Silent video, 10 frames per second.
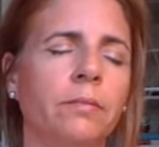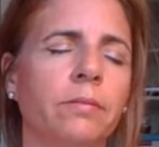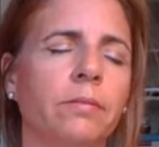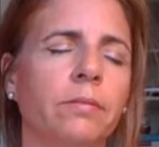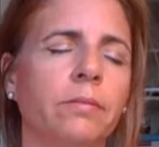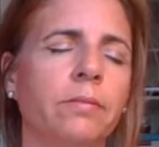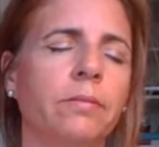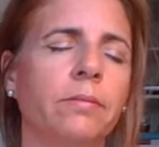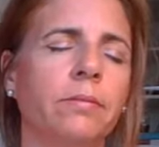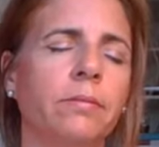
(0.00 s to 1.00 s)

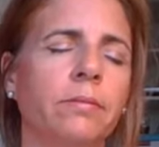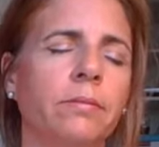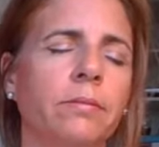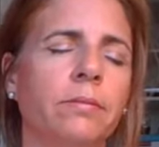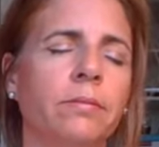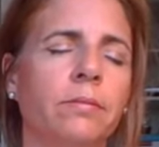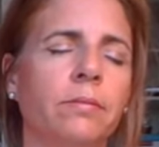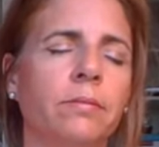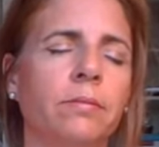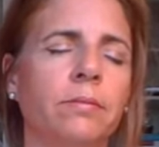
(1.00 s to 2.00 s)

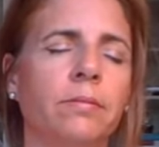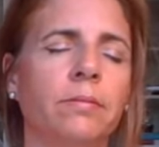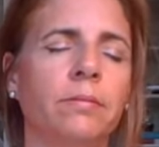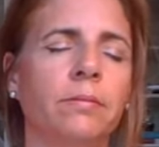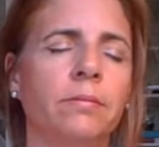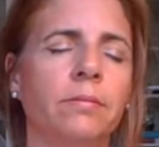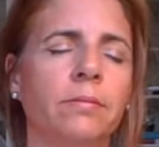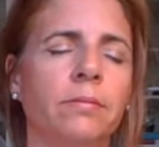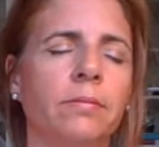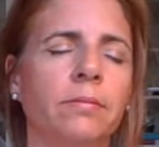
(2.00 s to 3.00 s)

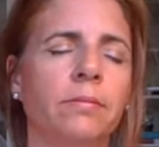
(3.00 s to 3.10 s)
[no speech]